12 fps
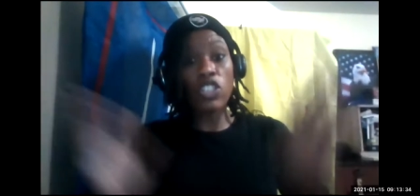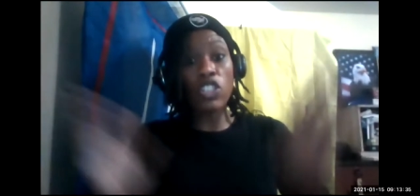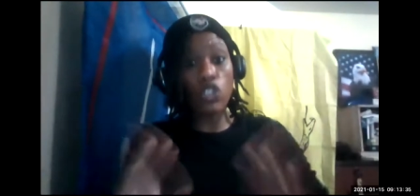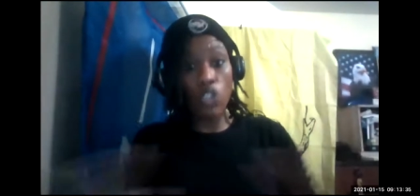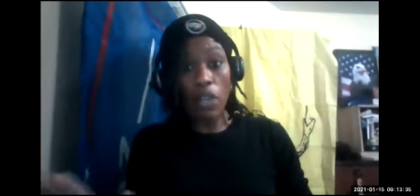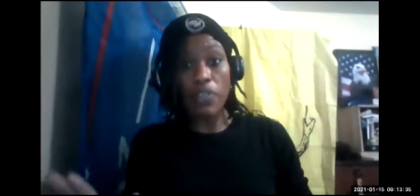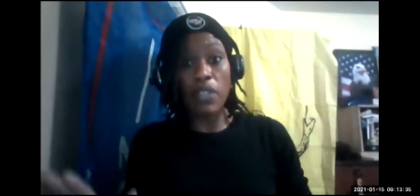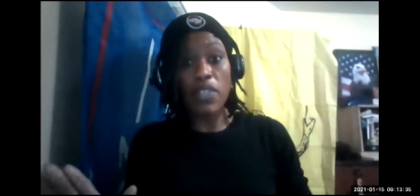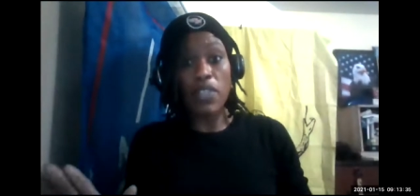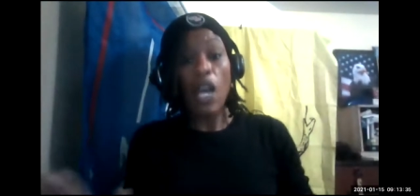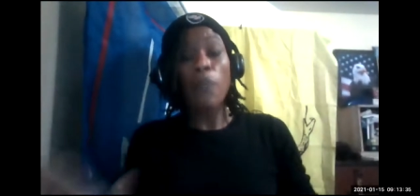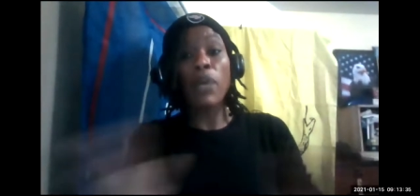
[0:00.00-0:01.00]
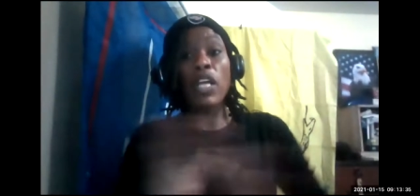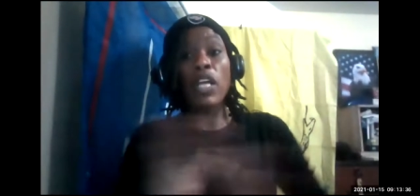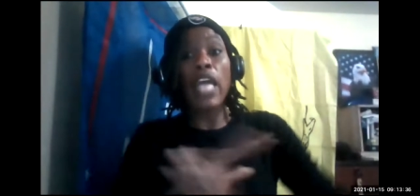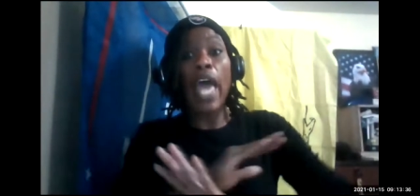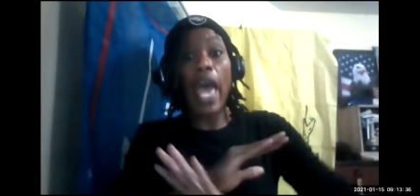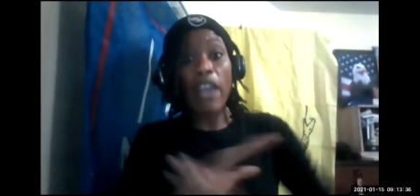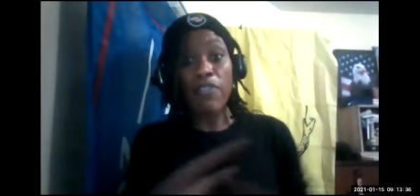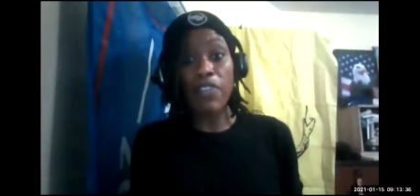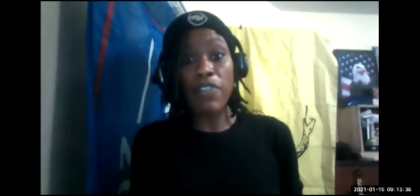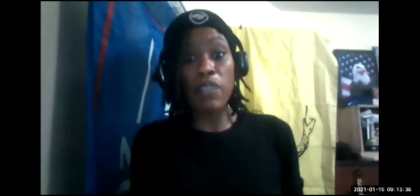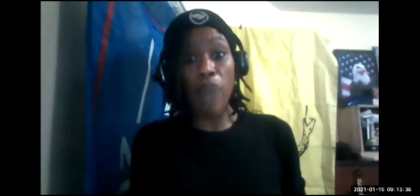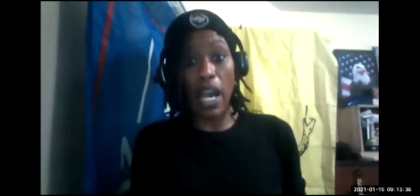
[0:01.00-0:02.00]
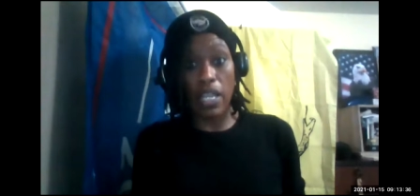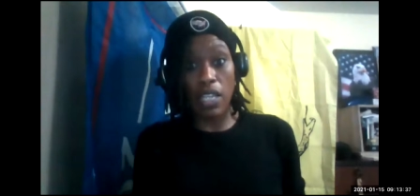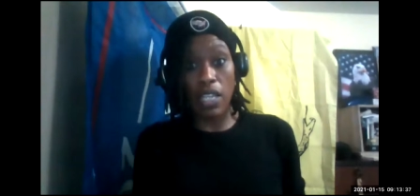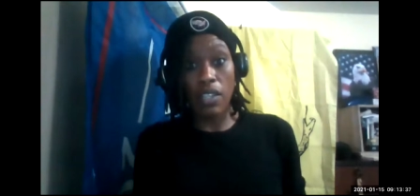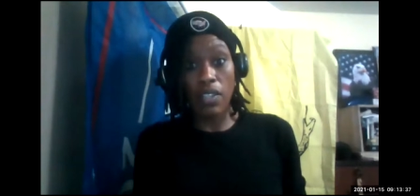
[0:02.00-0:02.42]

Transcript: conservatives, but everybody